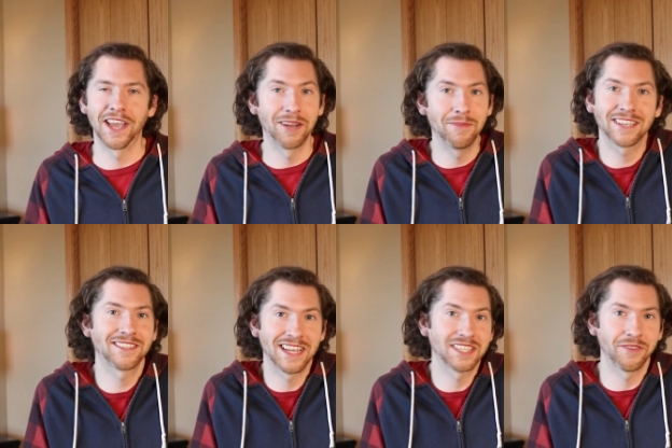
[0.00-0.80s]
And it makes
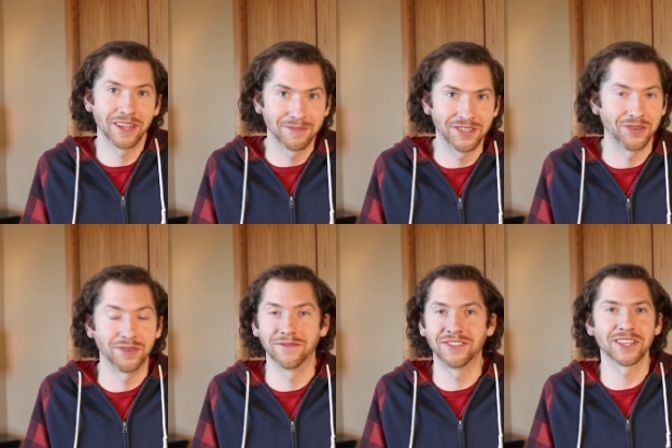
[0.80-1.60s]
sense for them too.
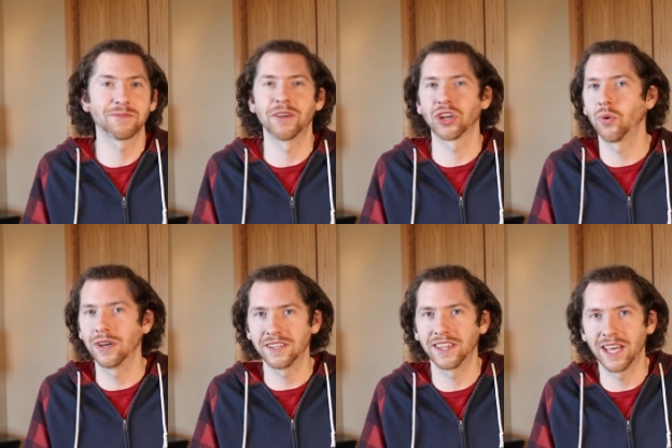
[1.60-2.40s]
You've just been
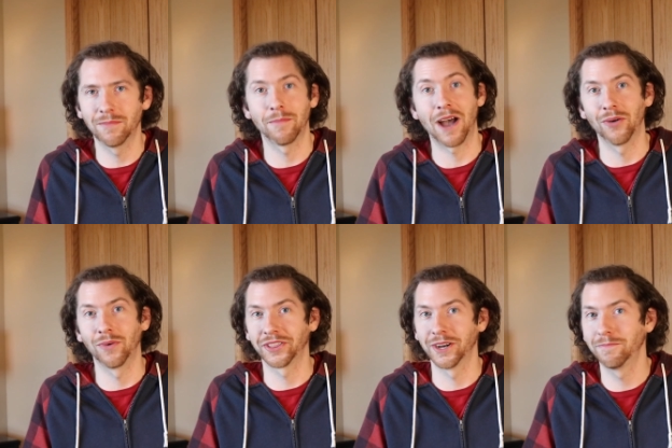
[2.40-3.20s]
quizzing them about
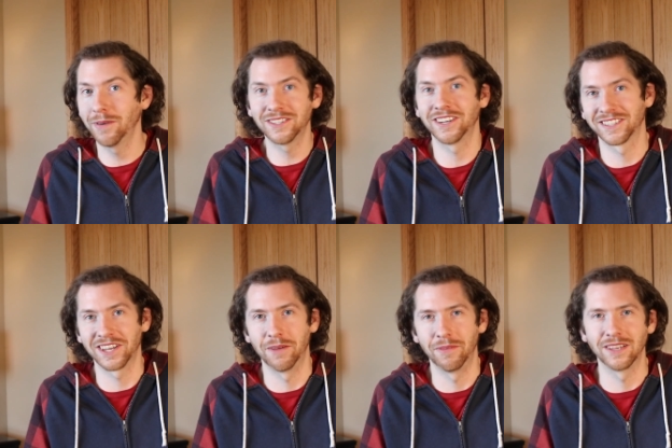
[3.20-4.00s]
what their budget is
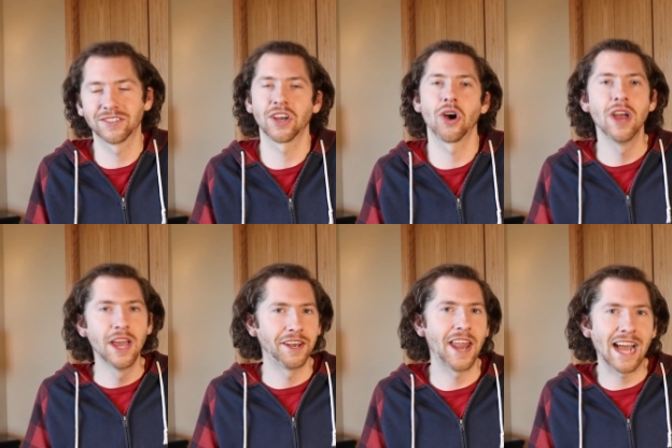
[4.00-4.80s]
gonna be, so
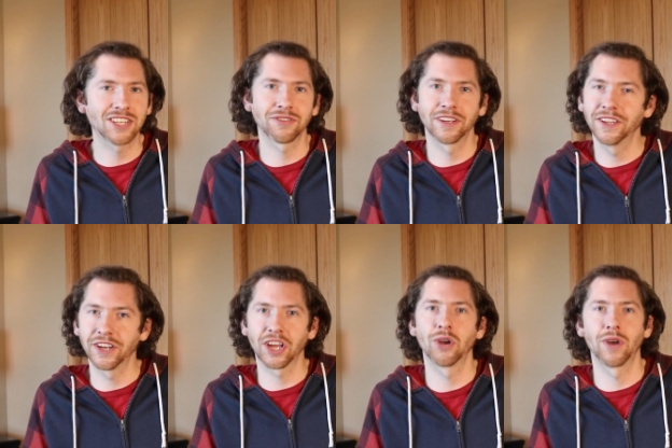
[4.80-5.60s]
naturally
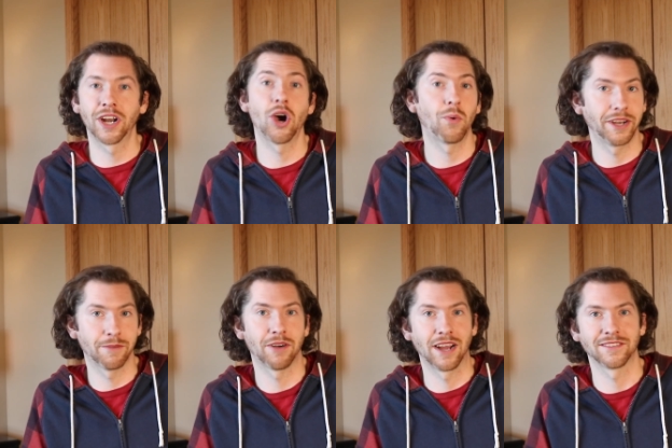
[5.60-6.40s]
they're gonna wanna know what your
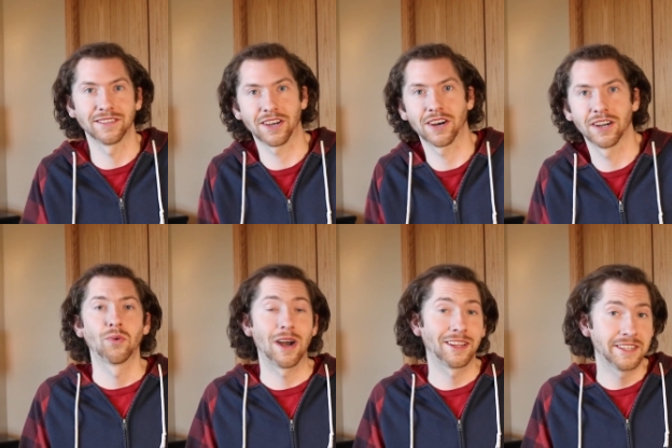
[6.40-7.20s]
prices are.
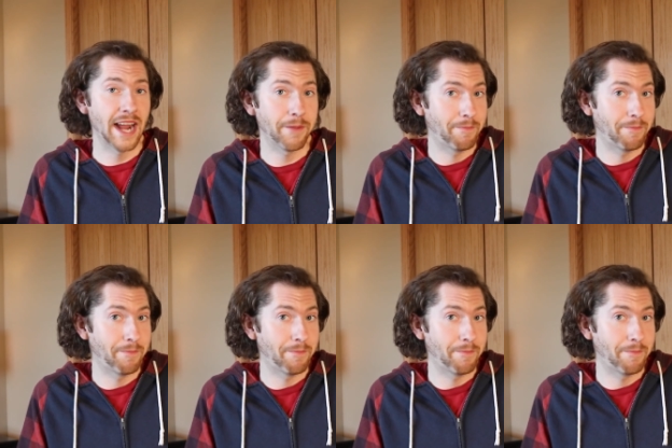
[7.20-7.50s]
While it's not a